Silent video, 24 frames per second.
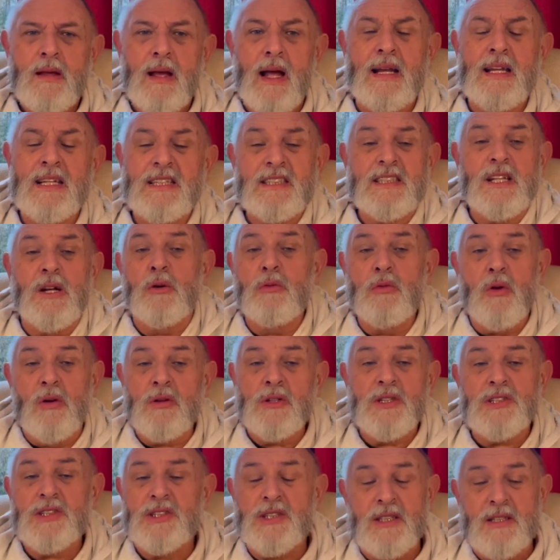And it's still
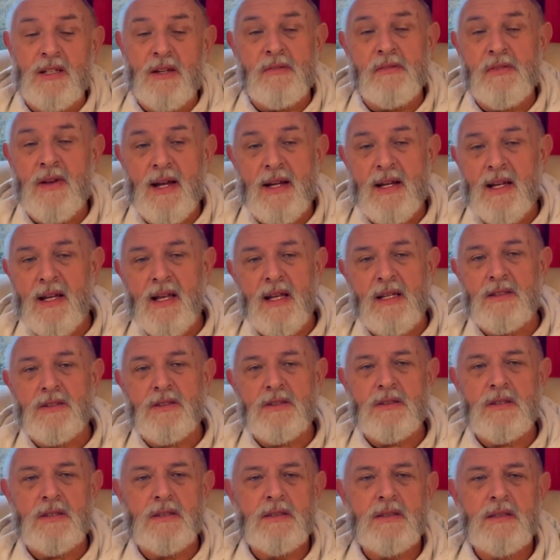wrong, you shouldn't invade a
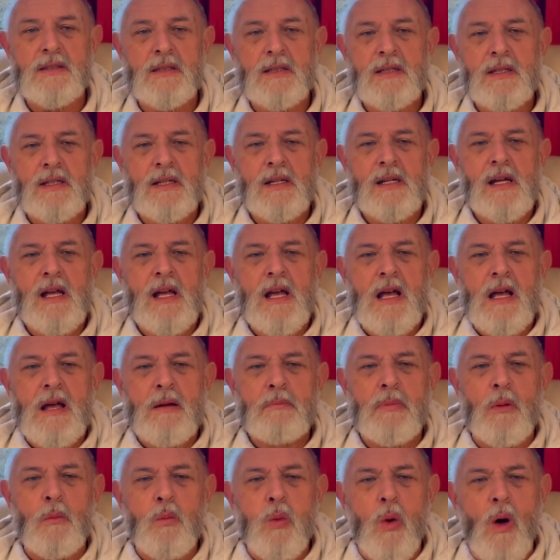country.
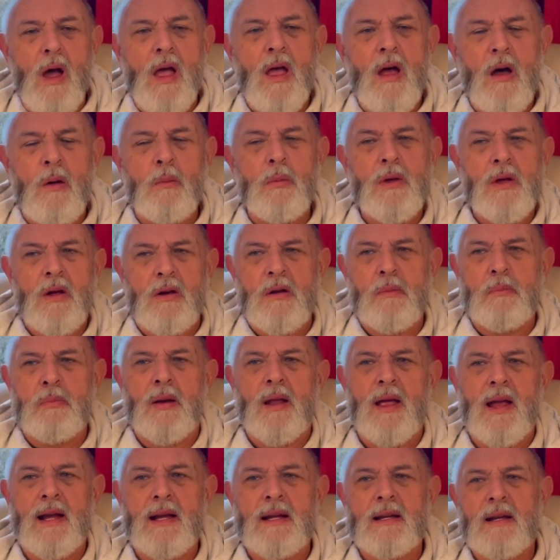But why aren't we on a
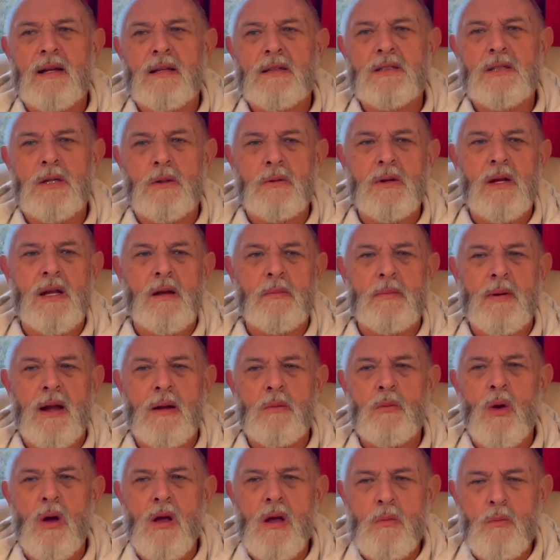plane talking about
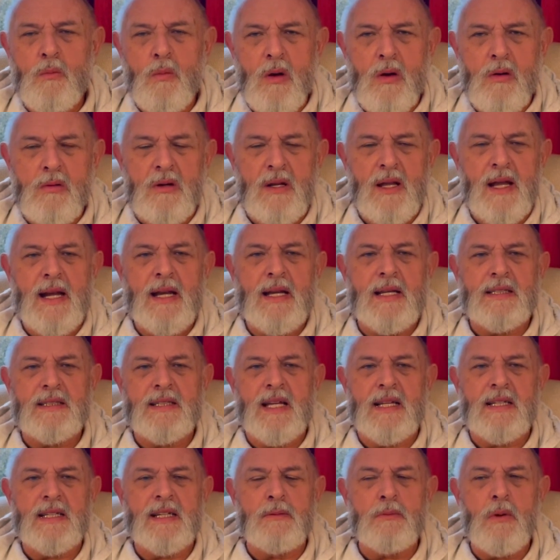it? Why aren't world leaders
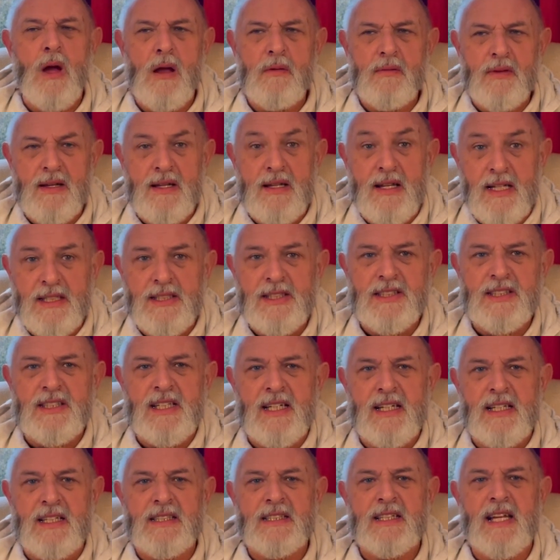getting together? Why aren't religious
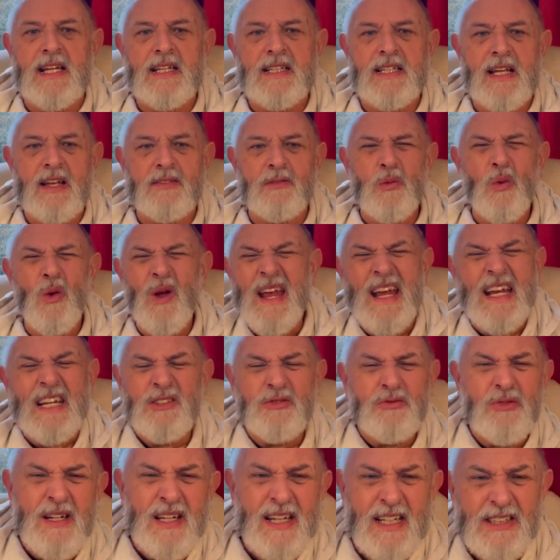leaders getting together? What
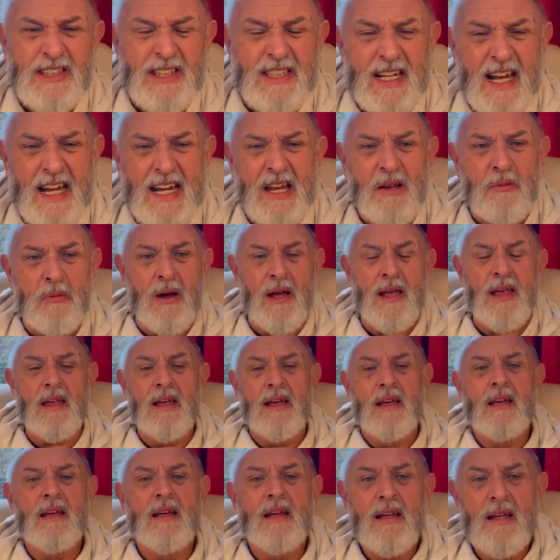is religion anyway?
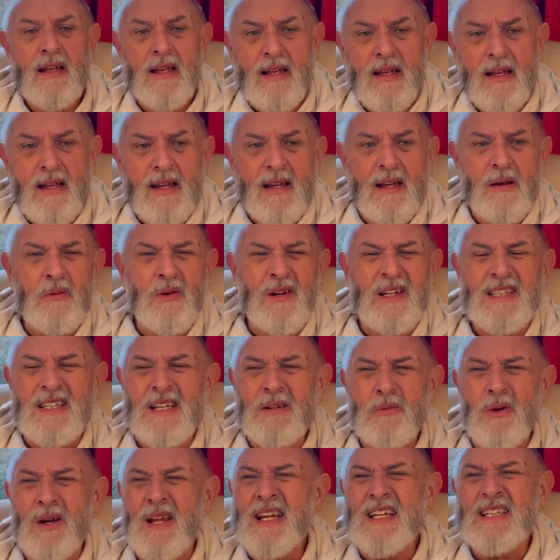Yeah, what
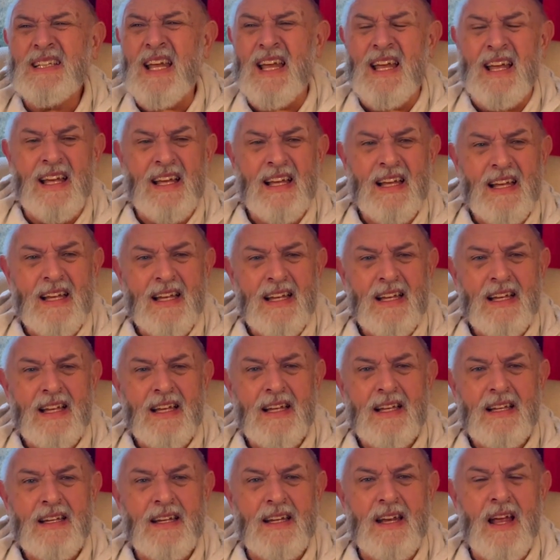is it?
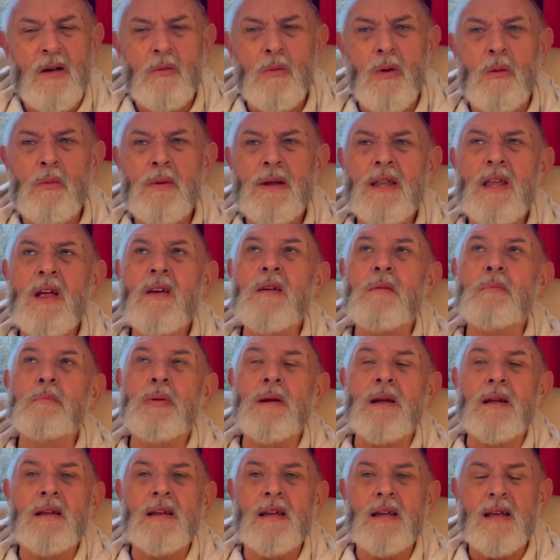You know, what are we doing?
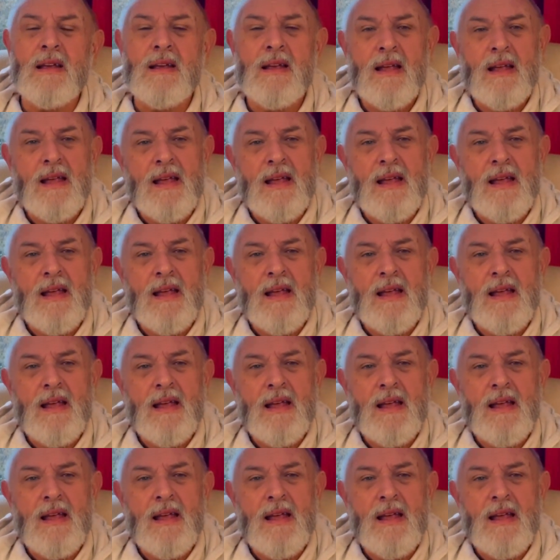But yeah.